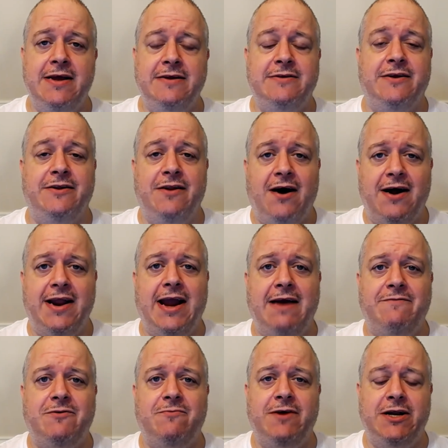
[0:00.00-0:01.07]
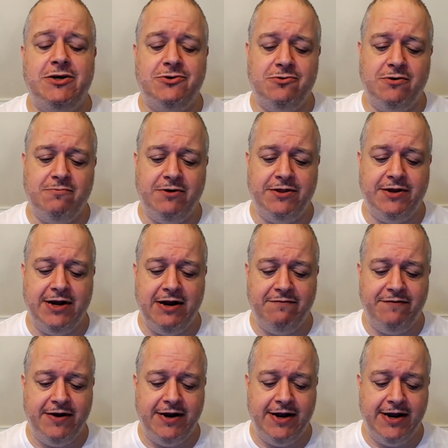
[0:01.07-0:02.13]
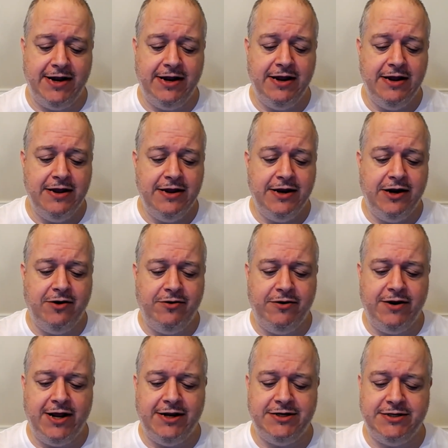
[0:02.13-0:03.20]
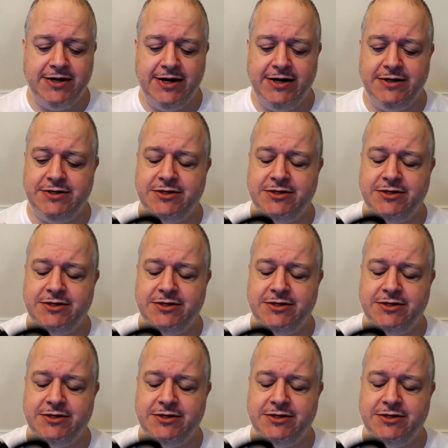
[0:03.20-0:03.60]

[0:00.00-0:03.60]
to not have to register it with the FAA here in the United States.